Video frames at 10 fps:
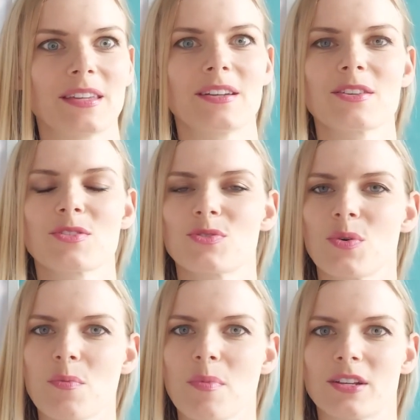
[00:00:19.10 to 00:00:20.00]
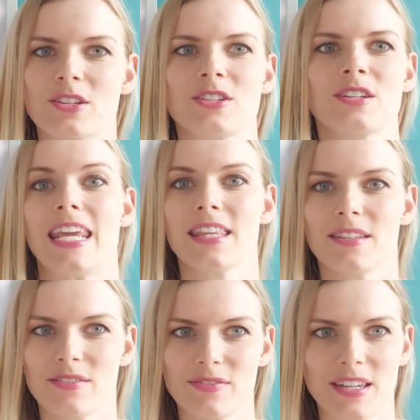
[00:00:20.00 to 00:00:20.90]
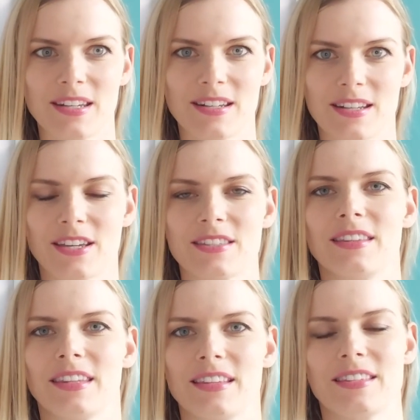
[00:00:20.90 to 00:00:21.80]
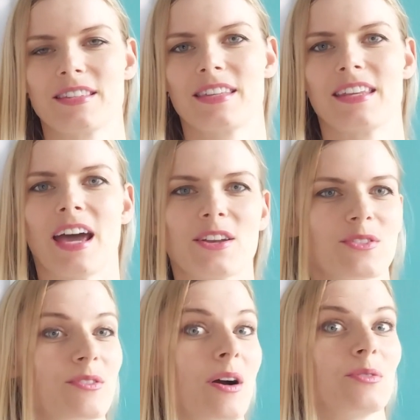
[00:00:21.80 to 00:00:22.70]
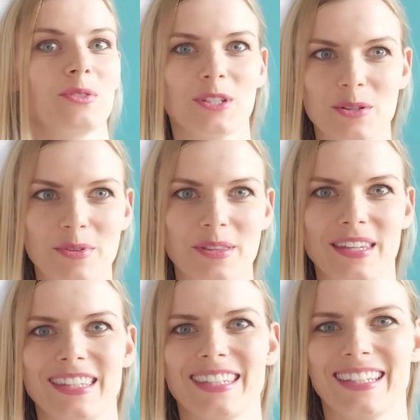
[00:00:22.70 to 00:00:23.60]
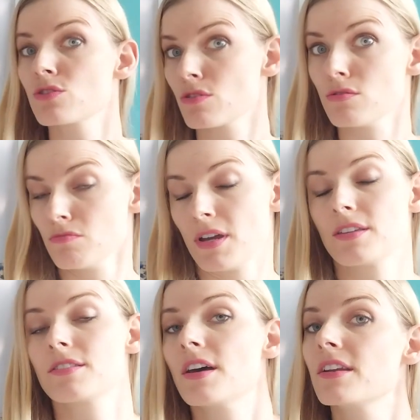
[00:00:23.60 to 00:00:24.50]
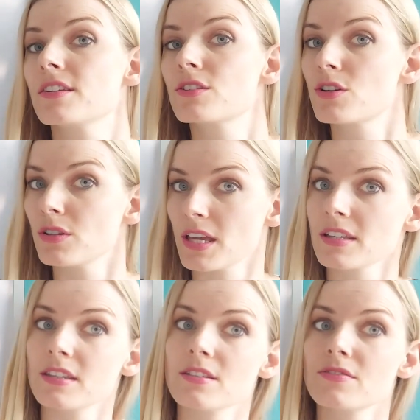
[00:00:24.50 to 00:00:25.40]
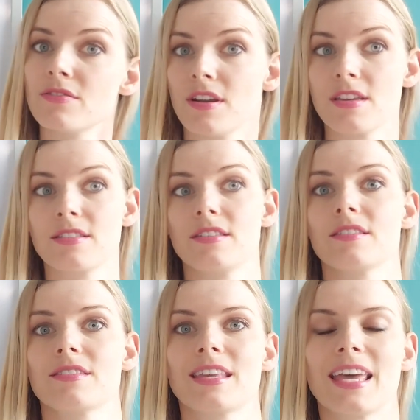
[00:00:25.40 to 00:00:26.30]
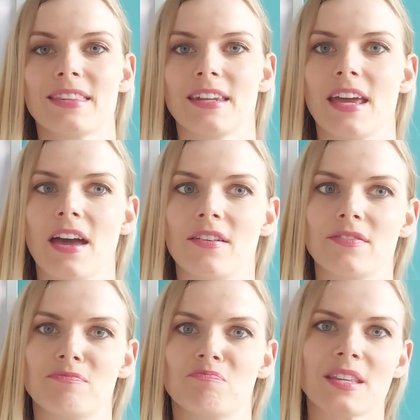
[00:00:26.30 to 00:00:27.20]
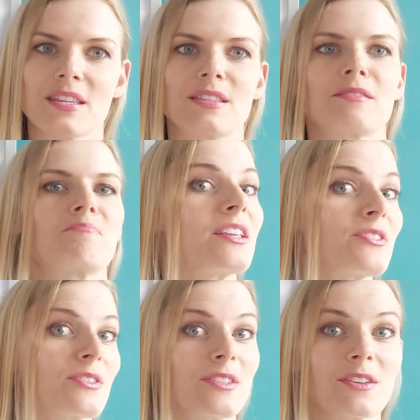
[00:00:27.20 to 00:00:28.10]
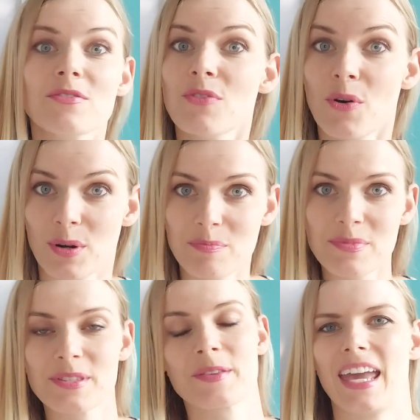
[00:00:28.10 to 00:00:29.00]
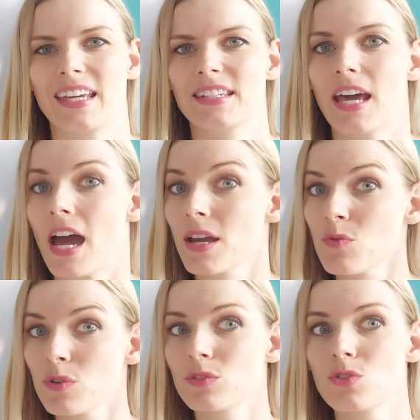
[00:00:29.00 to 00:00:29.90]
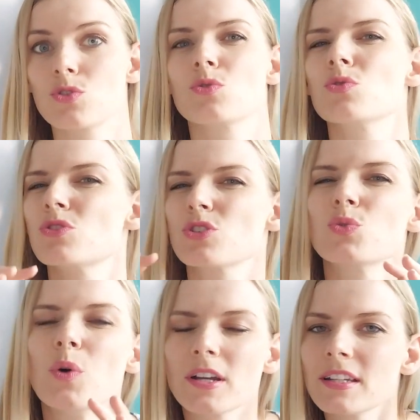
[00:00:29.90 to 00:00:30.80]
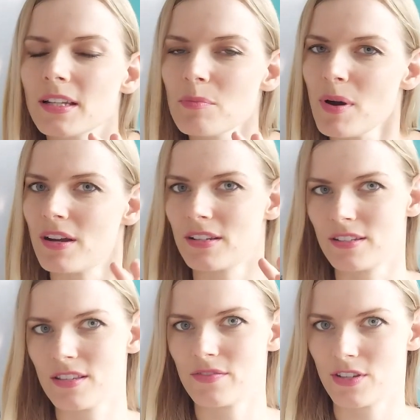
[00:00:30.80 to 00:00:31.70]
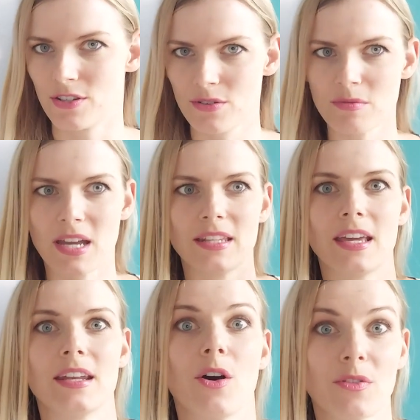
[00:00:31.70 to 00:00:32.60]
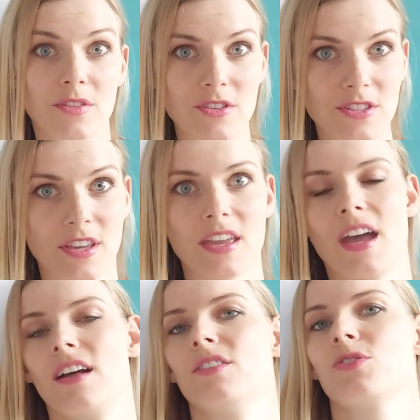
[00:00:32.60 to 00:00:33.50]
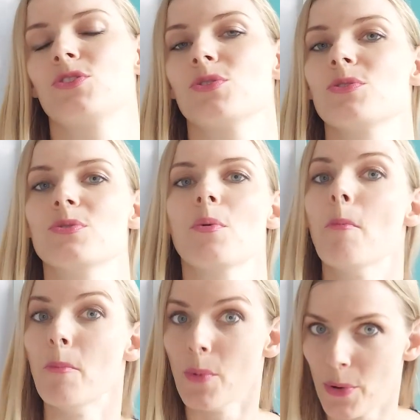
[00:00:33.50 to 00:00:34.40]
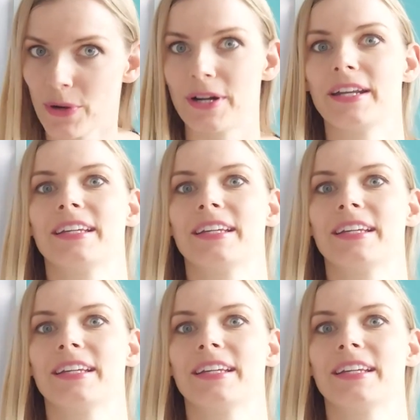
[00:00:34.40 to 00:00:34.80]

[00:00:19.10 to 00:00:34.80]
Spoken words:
there is so much dative in Czech sentences and I don't know how to deal with it. So I started collecting phrases that have these interesting forms, and I want to show you just one little part in this video, and then on Thursday I'll show you more.